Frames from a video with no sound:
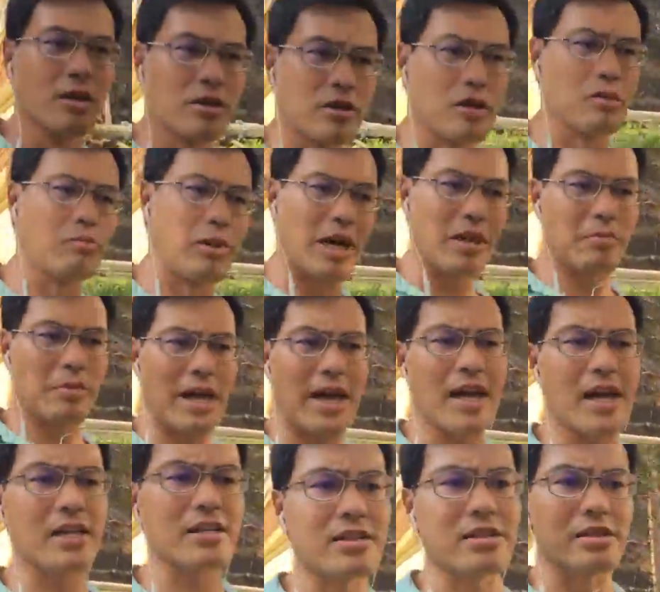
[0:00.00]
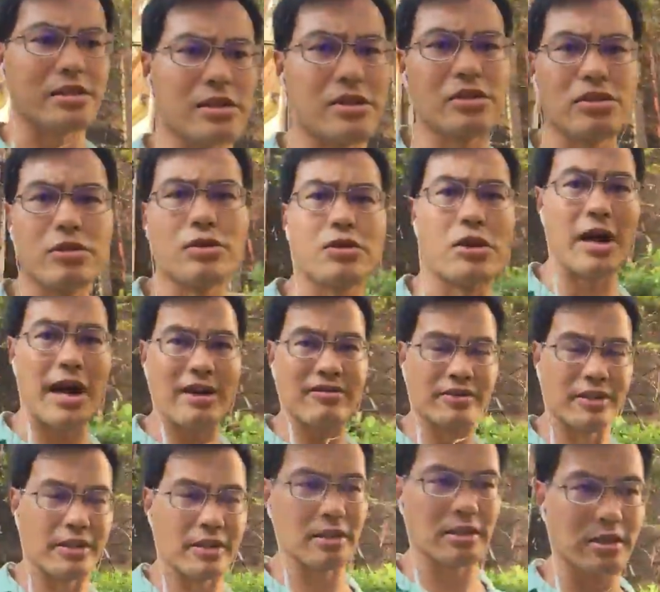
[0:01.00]
to bypass this
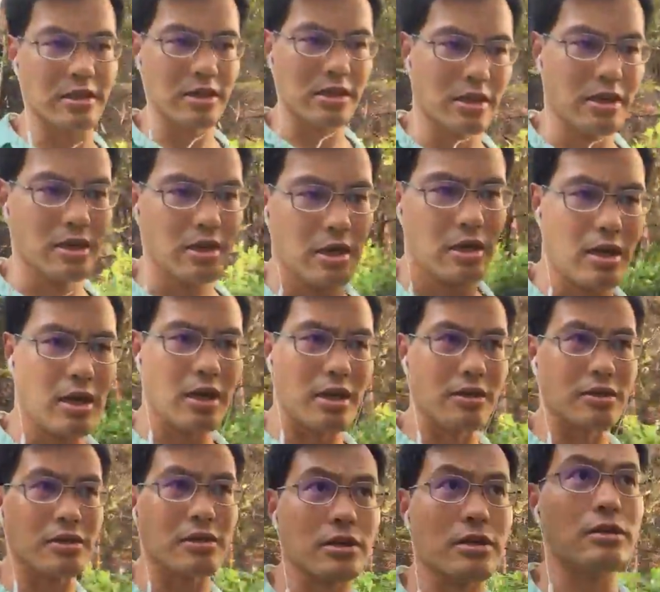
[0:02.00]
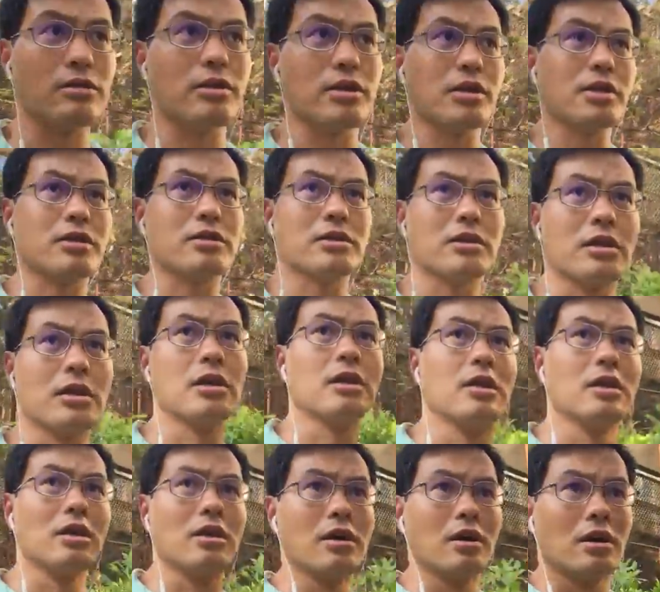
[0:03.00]
traffic. And so it's
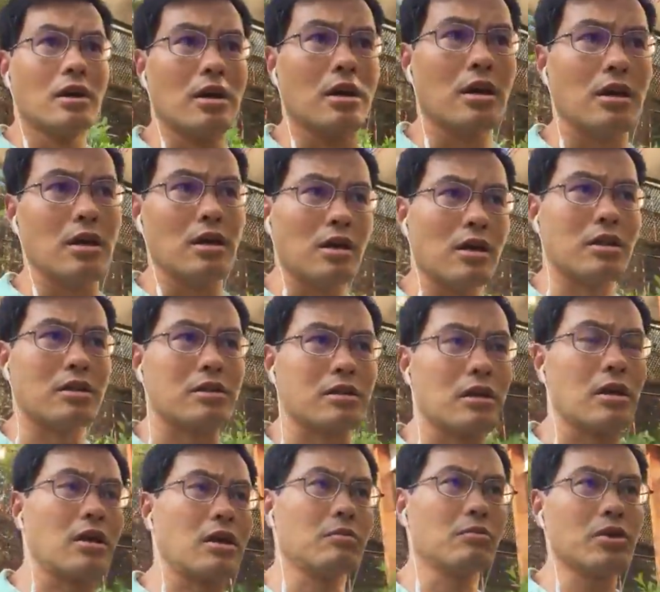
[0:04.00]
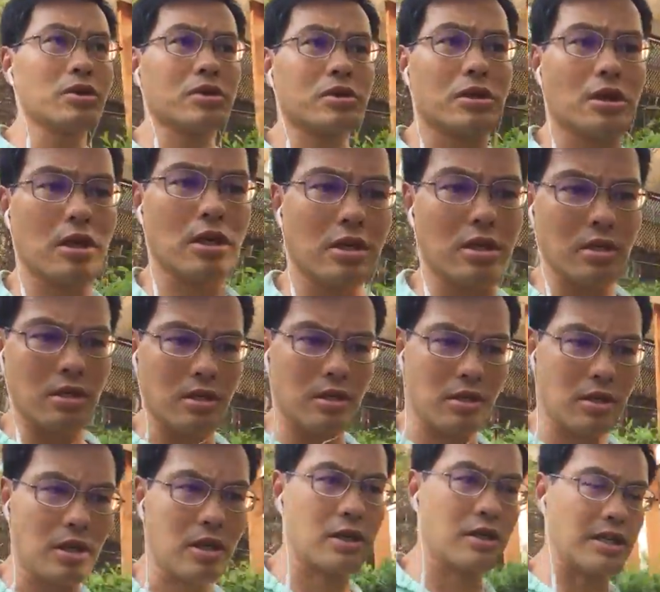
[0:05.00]
almost
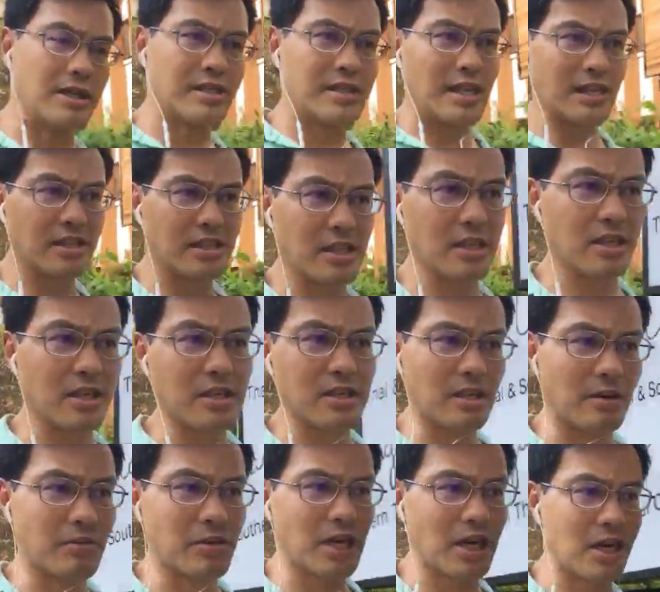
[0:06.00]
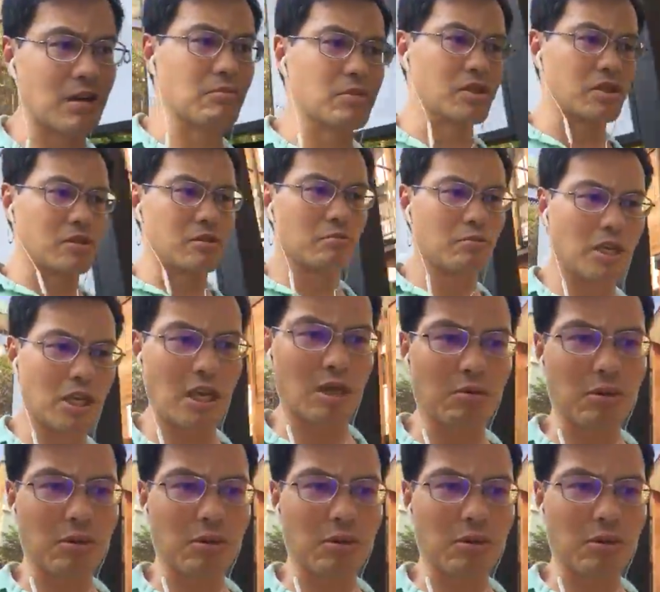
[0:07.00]
a necessity sometimes to be